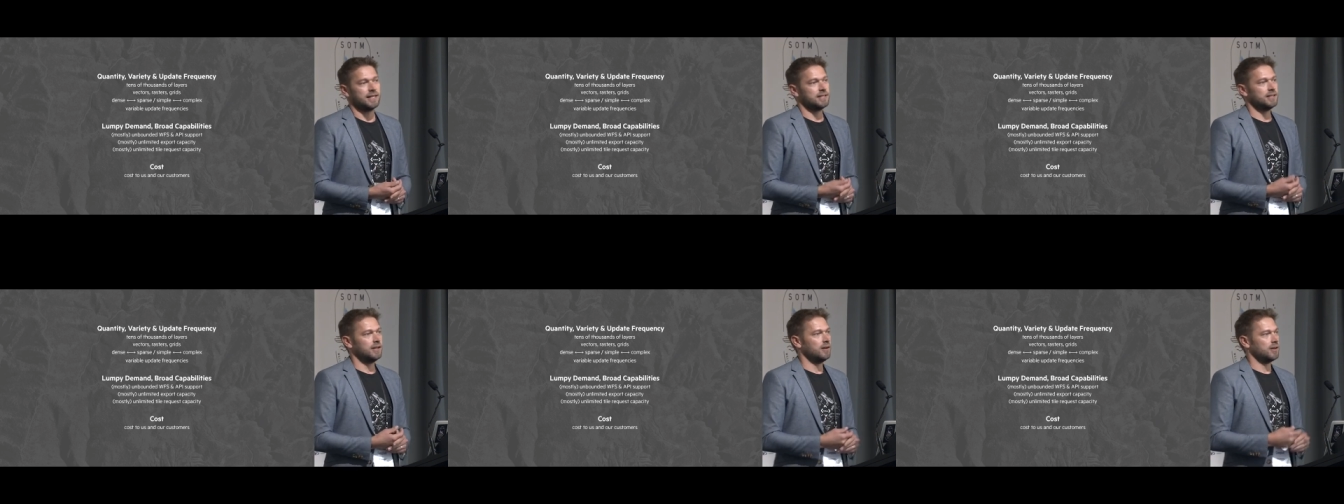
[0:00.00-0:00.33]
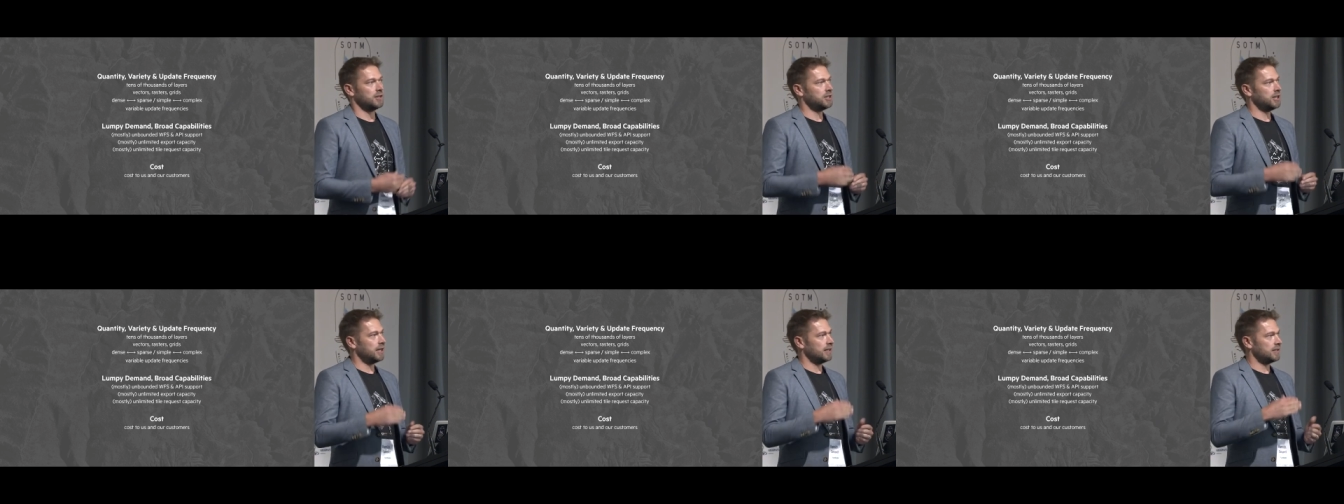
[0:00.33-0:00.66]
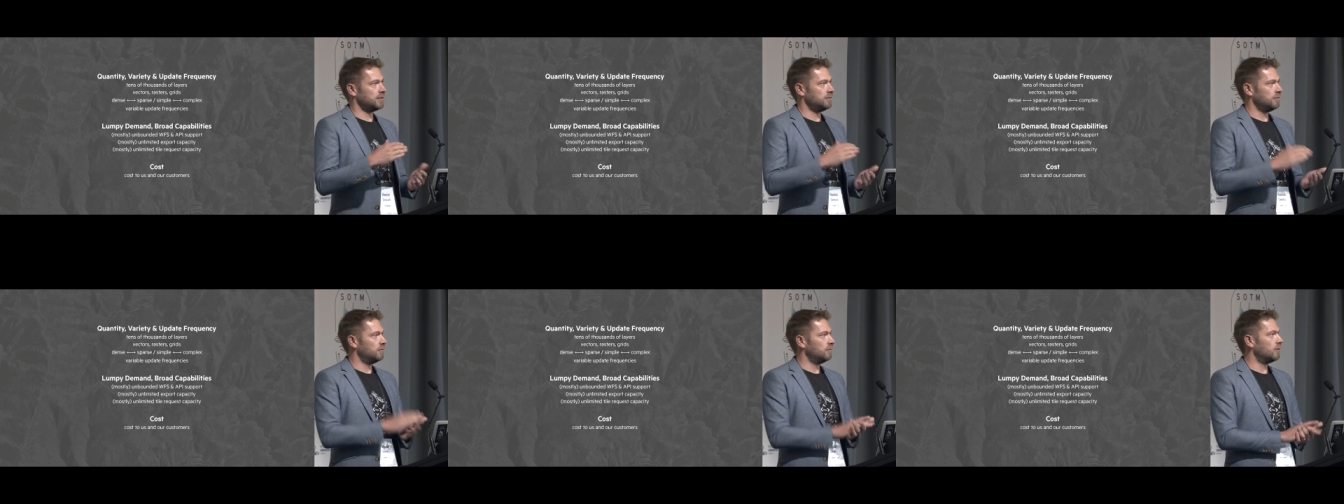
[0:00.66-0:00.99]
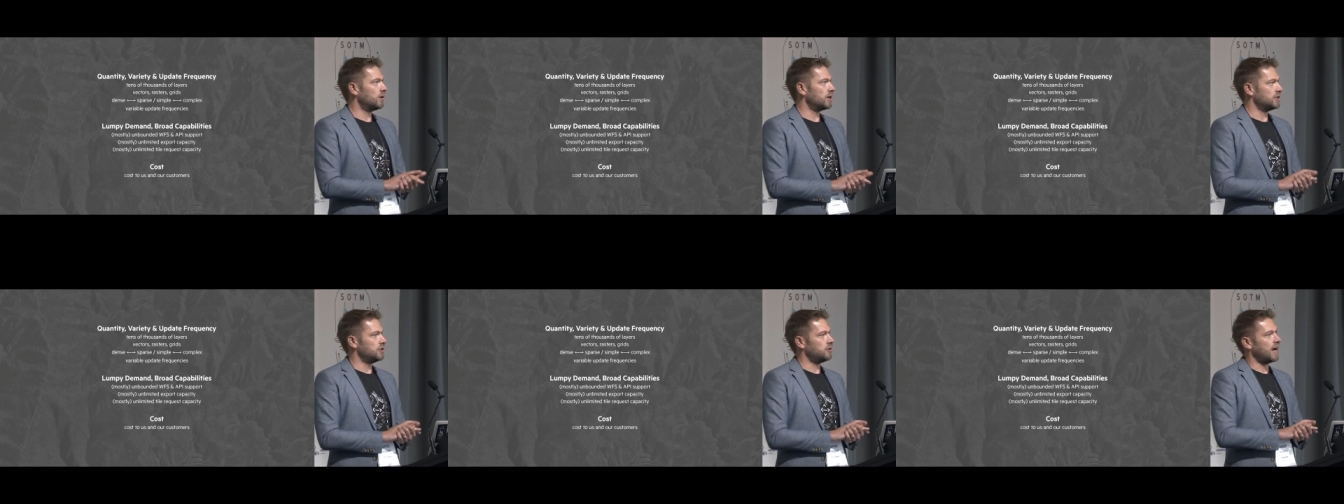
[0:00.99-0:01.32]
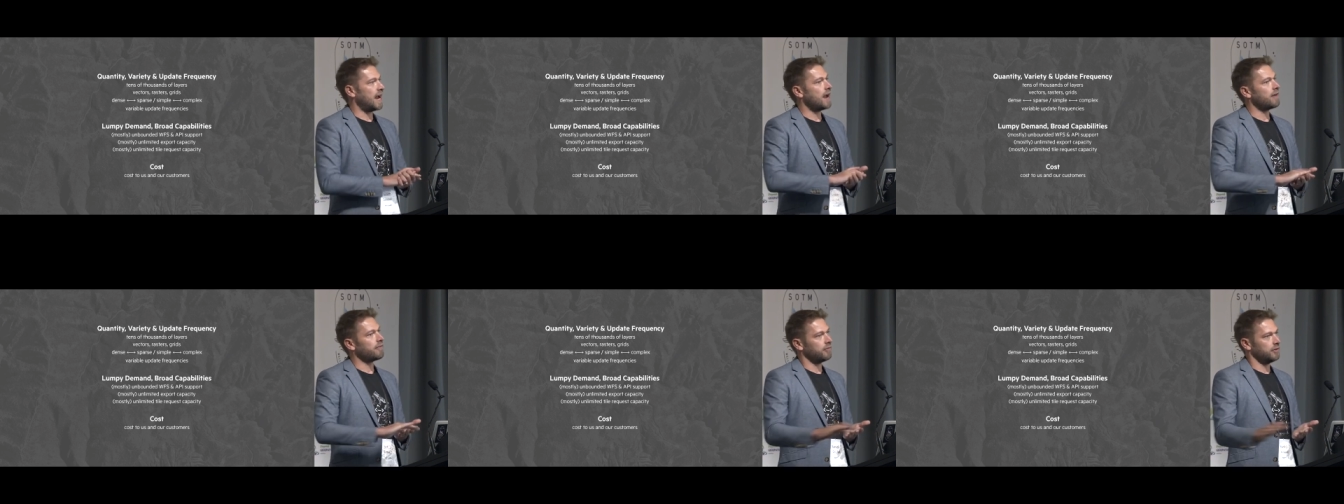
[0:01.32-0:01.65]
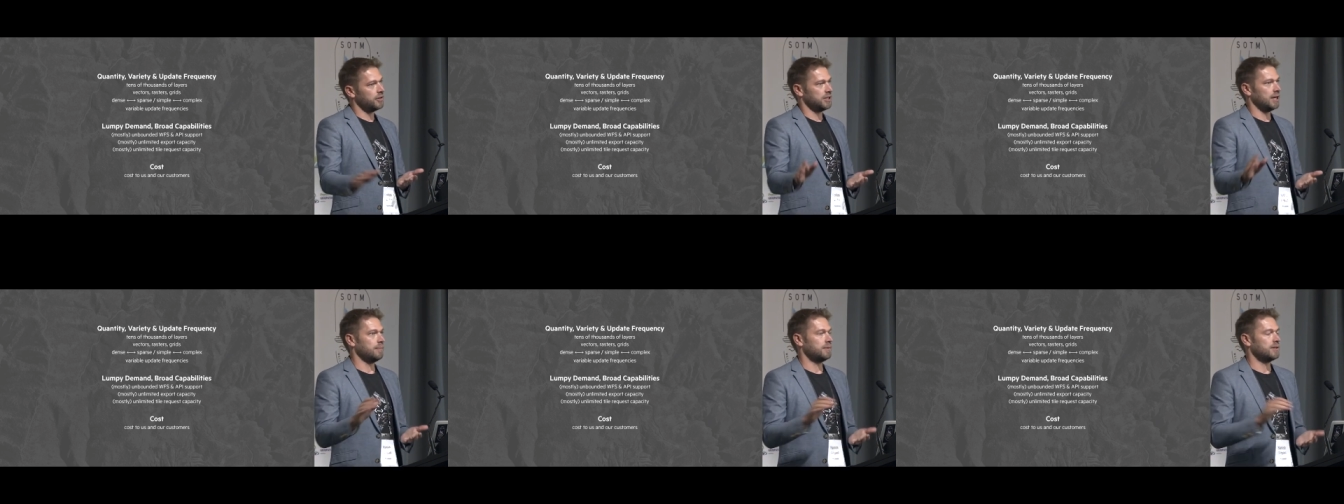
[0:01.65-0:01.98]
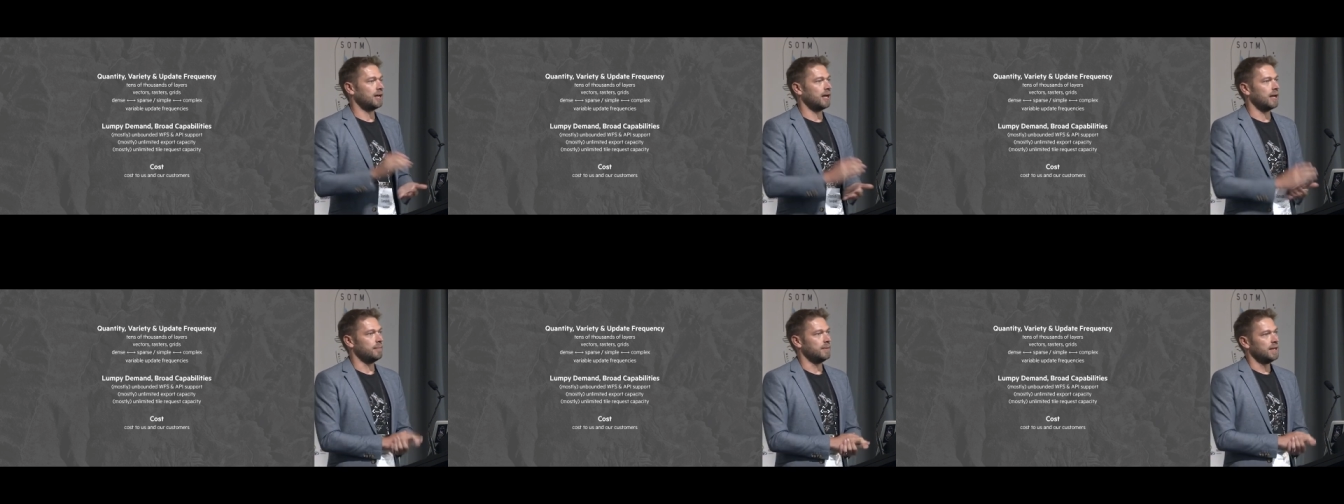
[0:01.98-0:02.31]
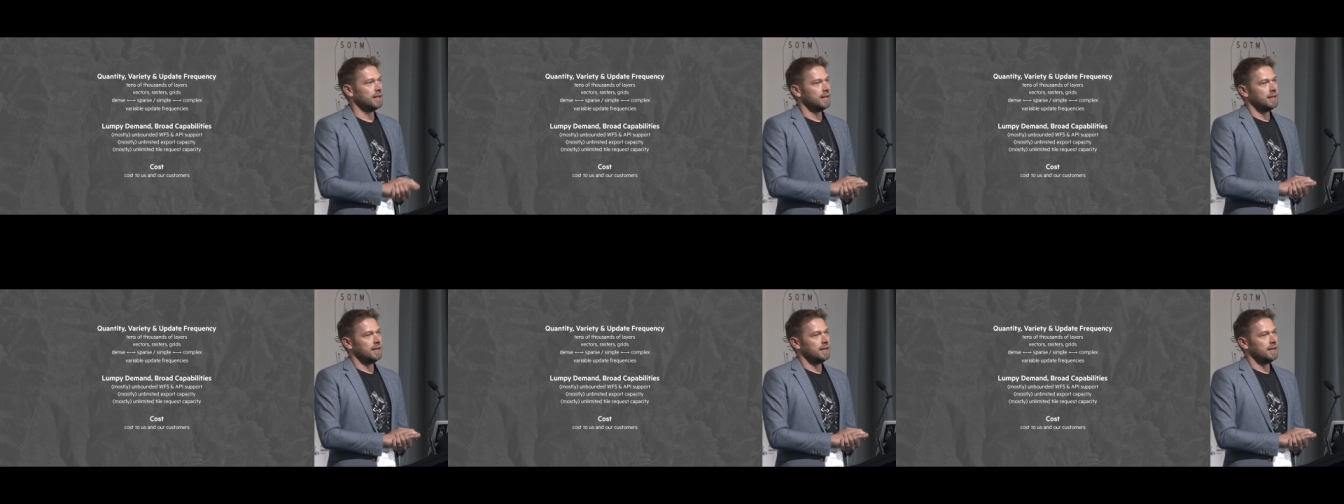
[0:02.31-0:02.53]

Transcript: it's not just what is your average uptime,